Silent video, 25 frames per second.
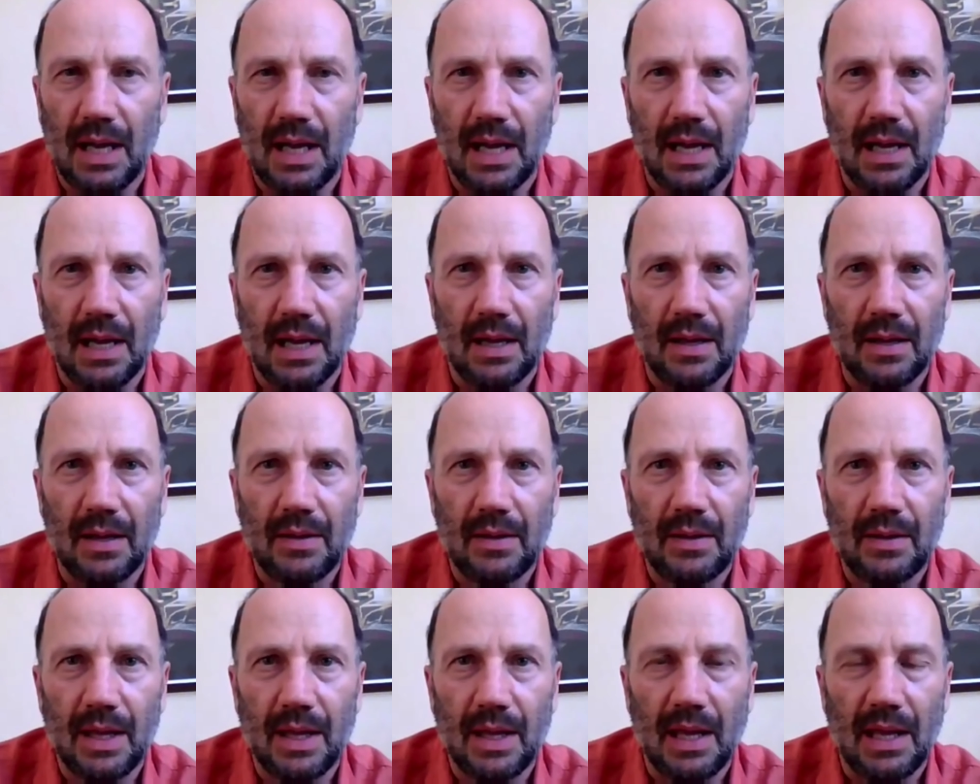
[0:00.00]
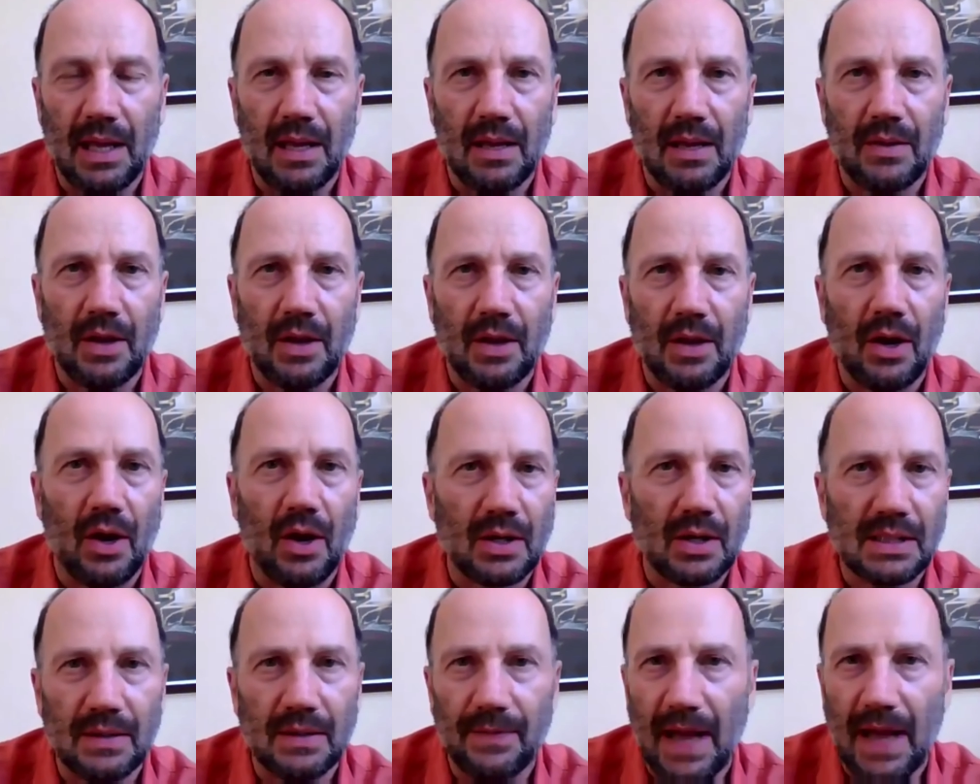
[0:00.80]
the
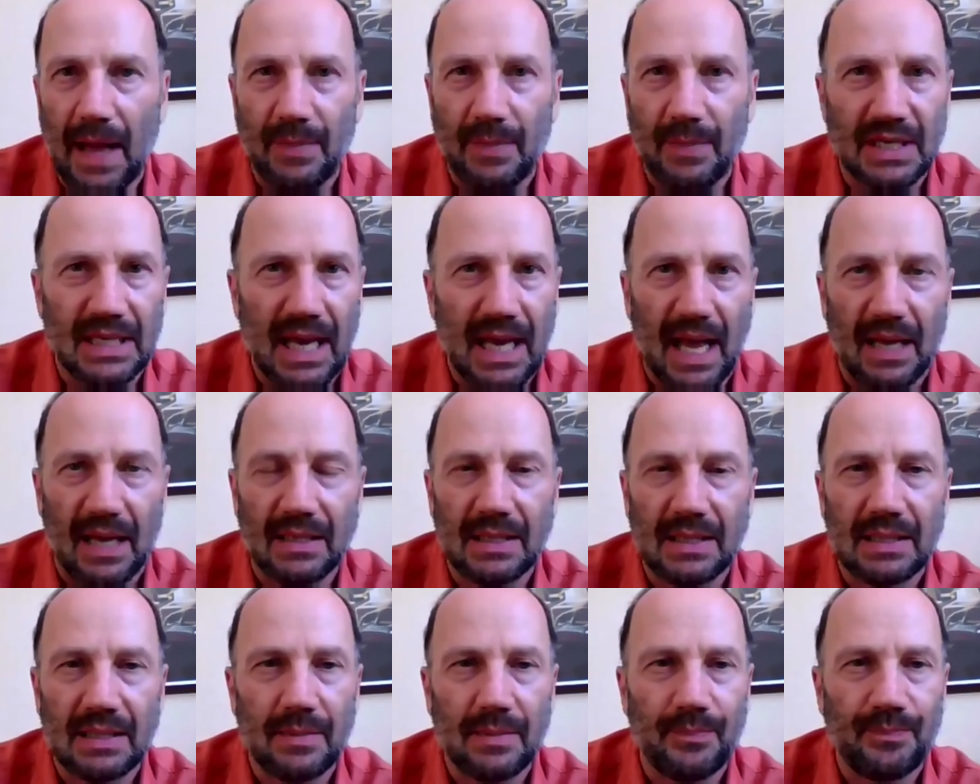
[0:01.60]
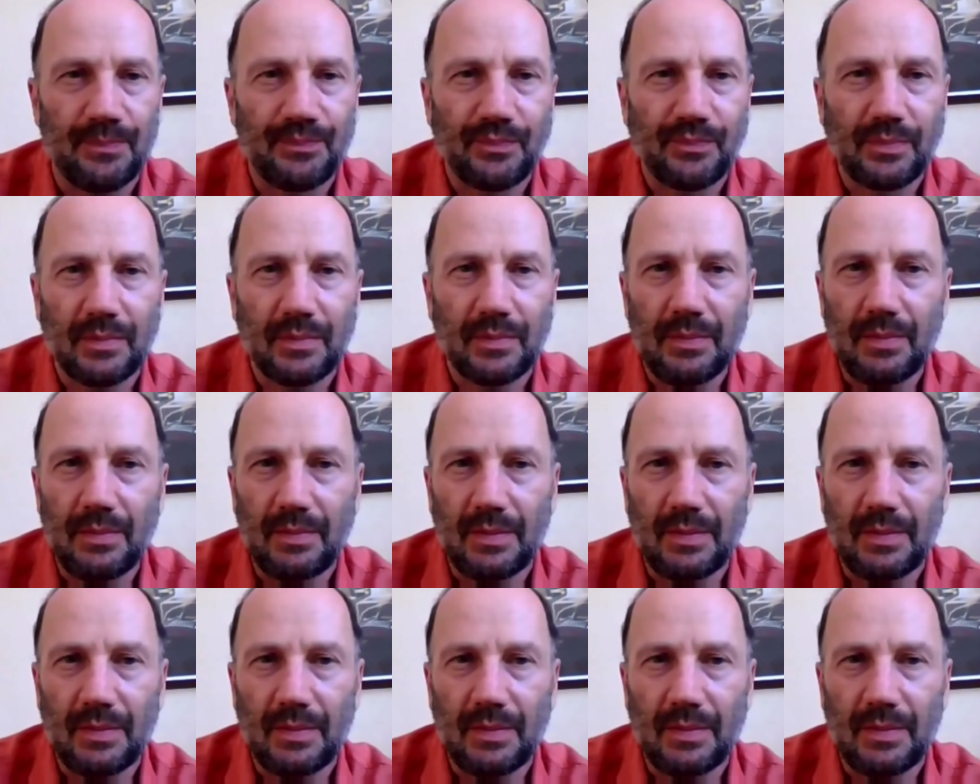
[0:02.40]
loss of habitats,